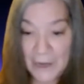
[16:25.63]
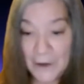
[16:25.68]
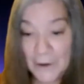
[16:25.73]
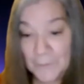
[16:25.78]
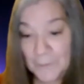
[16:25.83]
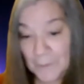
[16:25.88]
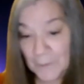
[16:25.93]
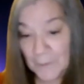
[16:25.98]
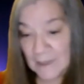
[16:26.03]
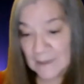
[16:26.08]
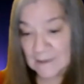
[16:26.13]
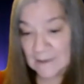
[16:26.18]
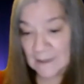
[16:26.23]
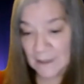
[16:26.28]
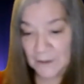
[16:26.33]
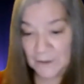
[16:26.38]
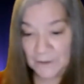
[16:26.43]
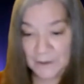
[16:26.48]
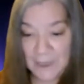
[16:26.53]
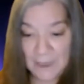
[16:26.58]
I hope I'm not
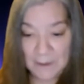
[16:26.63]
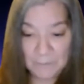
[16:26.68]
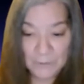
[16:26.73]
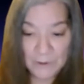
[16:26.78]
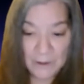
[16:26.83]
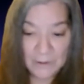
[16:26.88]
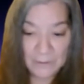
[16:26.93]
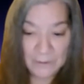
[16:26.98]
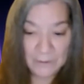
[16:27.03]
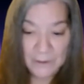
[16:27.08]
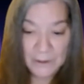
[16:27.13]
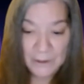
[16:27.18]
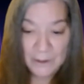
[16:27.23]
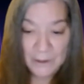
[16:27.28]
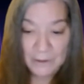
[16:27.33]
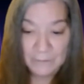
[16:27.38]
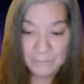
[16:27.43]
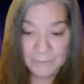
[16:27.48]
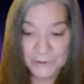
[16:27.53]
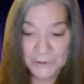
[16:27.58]
saying your name wrong,
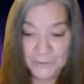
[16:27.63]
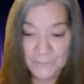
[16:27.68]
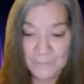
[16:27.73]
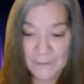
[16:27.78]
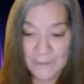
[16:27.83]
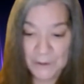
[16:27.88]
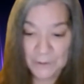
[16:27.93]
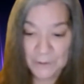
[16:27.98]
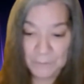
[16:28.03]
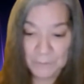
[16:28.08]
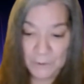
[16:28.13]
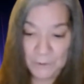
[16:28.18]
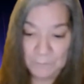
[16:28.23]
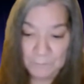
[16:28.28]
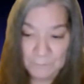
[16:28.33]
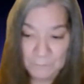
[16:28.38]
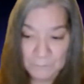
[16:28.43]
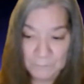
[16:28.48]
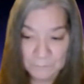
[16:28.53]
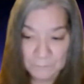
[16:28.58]
Richard
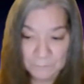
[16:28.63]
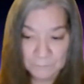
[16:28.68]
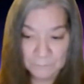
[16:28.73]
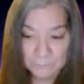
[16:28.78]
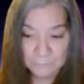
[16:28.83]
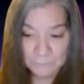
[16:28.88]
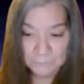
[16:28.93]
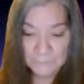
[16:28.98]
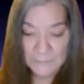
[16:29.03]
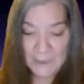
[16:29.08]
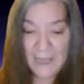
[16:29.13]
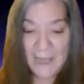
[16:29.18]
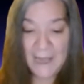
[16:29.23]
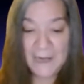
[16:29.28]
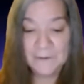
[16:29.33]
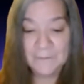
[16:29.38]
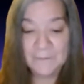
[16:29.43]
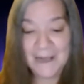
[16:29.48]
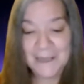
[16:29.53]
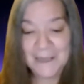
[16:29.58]
Vanderbloem.
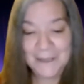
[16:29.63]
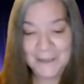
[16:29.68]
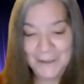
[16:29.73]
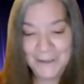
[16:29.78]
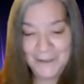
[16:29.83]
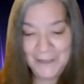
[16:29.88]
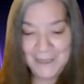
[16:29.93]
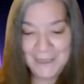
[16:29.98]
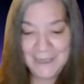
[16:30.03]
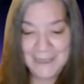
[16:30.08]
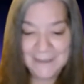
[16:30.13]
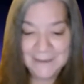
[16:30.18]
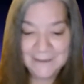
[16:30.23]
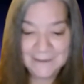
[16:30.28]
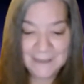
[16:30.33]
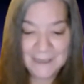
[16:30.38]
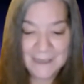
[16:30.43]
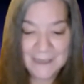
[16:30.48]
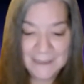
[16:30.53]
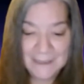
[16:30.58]
Anyway,
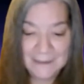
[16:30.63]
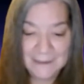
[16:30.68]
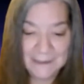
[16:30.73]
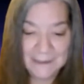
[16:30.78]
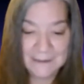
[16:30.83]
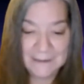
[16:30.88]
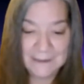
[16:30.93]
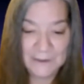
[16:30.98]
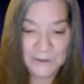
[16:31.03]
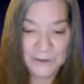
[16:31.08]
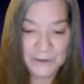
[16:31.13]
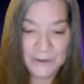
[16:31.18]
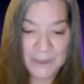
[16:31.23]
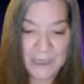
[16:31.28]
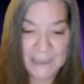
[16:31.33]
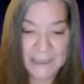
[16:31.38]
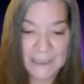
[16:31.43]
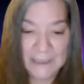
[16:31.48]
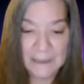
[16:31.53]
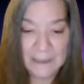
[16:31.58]
he's a LinkedIn
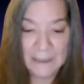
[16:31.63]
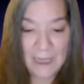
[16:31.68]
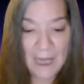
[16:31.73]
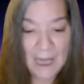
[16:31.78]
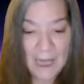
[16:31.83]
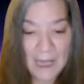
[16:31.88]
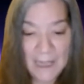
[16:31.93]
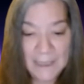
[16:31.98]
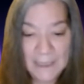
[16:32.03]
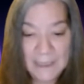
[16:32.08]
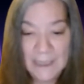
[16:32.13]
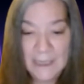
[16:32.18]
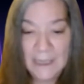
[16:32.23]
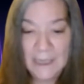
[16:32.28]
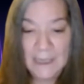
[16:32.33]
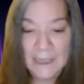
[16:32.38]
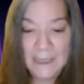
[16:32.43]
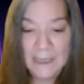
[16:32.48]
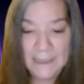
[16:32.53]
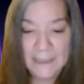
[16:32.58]
training guy.
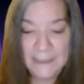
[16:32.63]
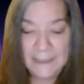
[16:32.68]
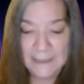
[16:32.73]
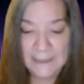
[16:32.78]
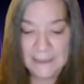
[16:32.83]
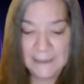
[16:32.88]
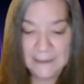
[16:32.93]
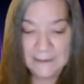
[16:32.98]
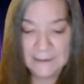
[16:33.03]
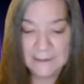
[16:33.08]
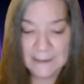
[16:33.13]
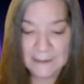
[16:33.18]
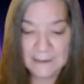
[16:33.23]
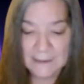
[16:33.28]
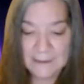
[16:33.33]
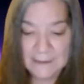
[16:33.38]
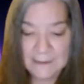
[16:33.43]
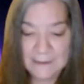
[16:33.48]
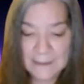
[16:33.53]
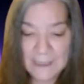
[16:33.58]
He did
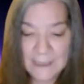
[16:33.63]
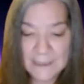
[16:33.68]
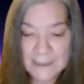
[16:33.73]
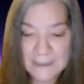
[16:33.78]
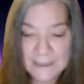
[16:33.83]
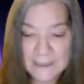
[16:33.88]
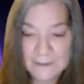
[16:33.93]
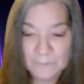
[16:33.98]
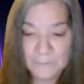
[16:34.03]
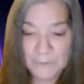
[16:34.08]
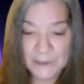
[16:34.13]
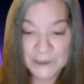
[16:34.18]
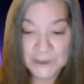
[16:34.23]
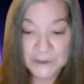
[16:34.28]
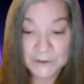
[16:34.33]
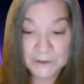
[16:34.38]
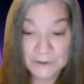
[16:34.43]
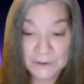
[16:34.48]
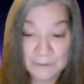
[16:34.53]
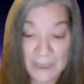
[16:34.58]
a study,
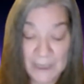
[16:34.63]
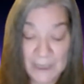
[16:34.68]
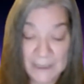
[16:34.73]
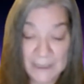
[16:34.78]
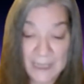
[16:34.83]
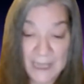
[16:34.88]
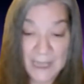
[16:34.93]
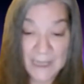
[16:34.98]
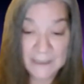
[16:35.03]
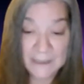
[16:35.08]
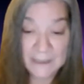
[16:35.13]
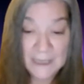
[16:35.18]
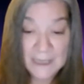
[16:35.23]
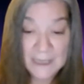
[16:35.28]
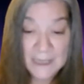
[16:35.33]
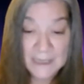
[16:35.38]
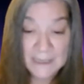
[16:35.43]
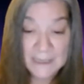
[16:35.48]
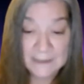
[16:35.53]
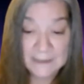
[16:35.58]
which again
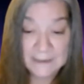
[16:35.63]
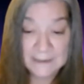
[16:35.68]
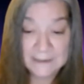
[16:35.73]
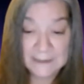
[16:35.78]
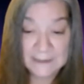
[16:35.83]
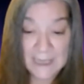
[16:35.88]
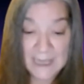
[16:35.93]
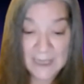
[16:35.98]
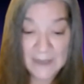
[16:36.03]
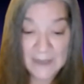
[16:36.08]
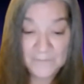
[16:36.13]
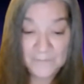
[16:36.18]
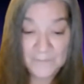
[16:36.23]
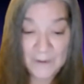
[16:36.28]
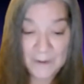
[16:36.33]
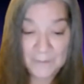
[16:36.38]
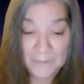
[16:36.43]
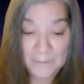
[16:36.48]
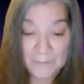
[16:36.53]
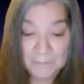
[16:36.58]
gave
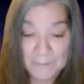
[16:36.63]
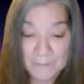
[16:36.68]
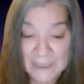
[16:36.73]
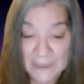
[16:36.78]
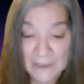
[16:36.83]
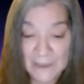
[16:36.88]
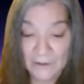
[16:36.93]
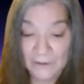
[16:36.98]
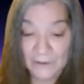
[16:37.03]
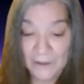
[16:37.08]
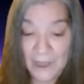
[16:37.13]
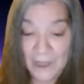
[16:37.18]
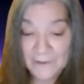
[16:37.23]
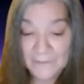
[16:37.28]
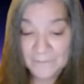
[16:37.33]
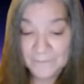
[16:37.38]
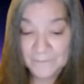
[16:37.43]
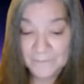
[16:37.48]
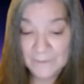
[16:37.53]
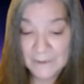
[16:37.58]
me a lot
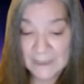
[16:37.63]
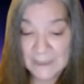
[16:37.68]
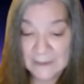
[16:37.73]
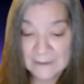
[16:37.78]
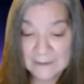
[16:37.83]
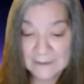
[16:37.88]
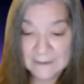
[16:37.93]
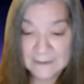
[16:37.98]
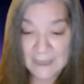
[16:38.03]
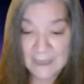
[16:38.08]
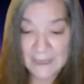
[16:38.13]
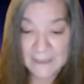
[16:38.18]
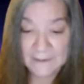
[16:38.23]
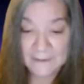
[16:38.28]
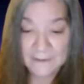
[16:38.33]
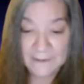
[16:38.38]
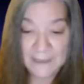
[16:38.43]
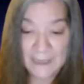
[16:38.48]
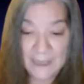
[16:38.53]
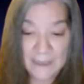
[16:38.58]
of
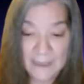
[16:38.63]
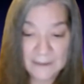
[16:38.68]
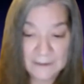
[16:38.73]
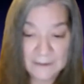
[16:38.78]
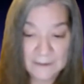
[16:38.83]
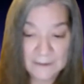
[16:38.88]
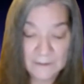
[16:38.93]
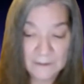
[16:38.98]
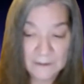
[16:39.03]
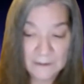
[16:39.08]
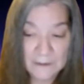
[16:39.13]
insight that